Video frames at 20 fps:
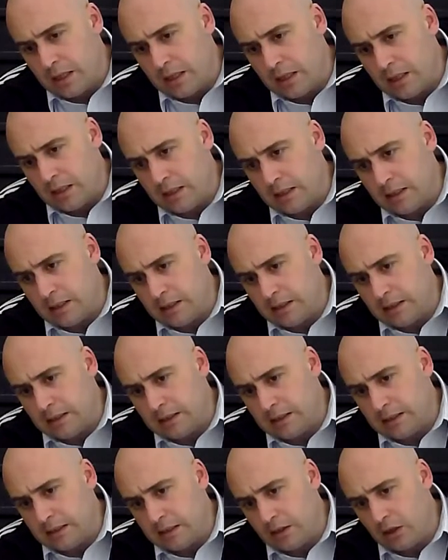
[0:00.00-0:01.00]

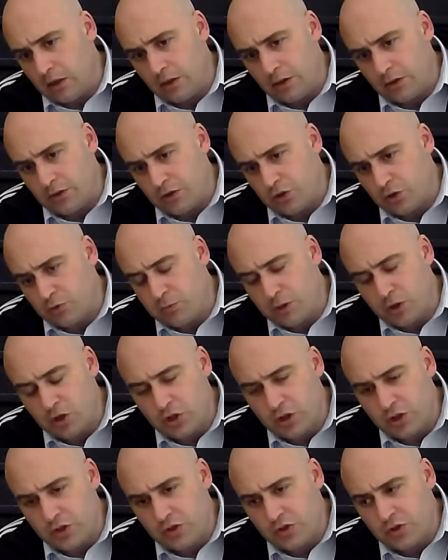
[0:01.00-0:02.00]
uh, are
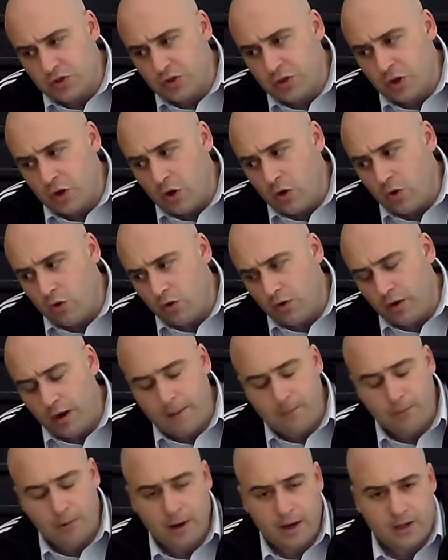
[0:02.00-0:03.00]
suspicious or
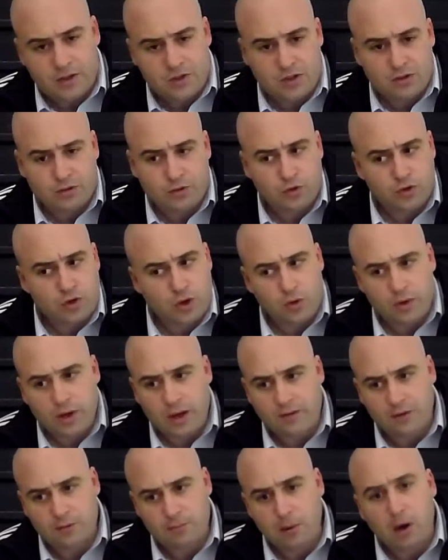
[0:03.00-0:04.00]
apprehensive, who don't
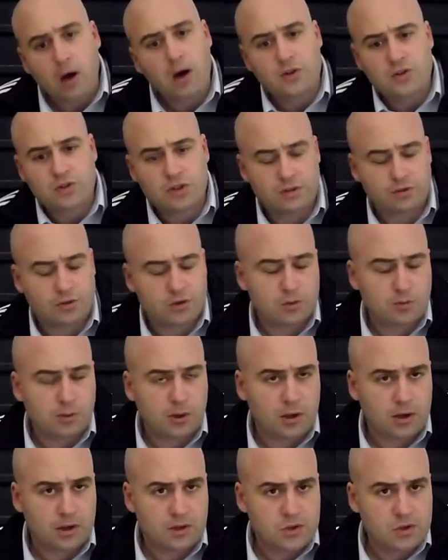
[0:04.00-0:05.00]
have a positive
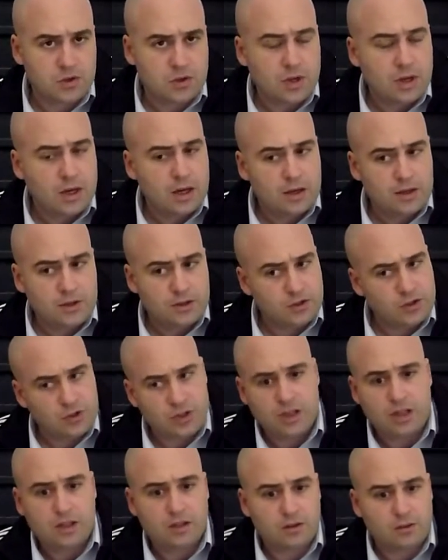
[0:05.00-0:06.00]
response to
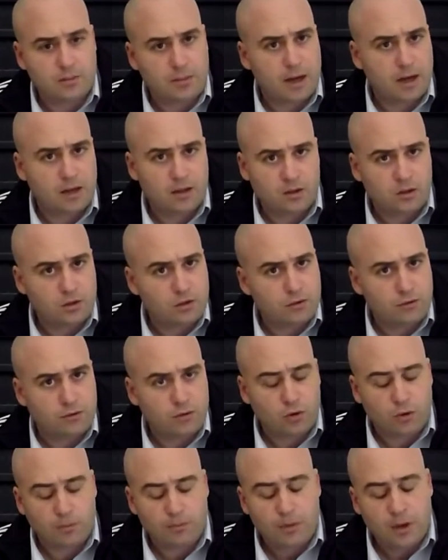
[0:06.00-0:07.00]
seeing the man in
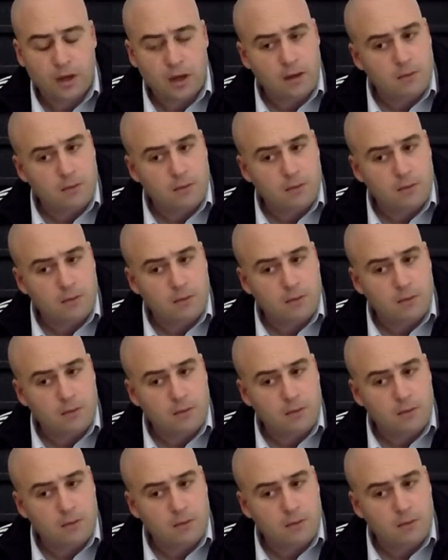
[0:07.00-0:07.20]
uniform.